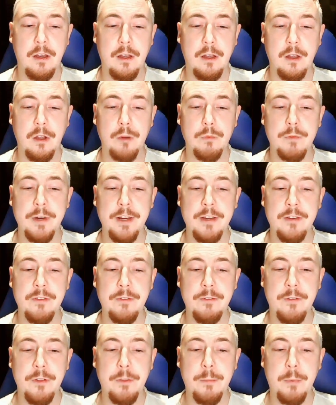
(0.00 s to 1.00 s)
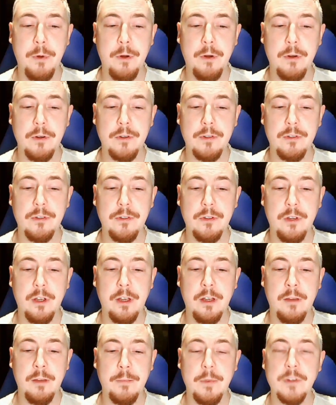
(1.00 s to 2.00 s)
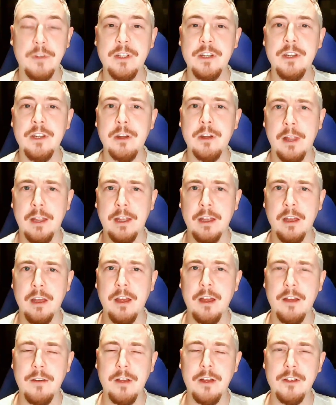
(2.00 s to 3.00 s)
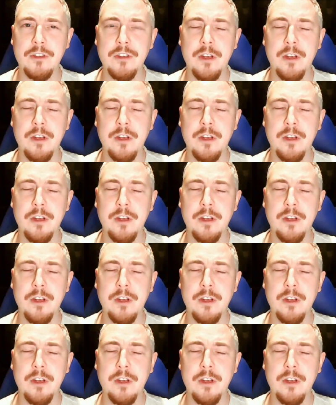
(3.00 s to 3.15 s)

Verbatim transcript: a reason for the box, um, as in you know like a, a,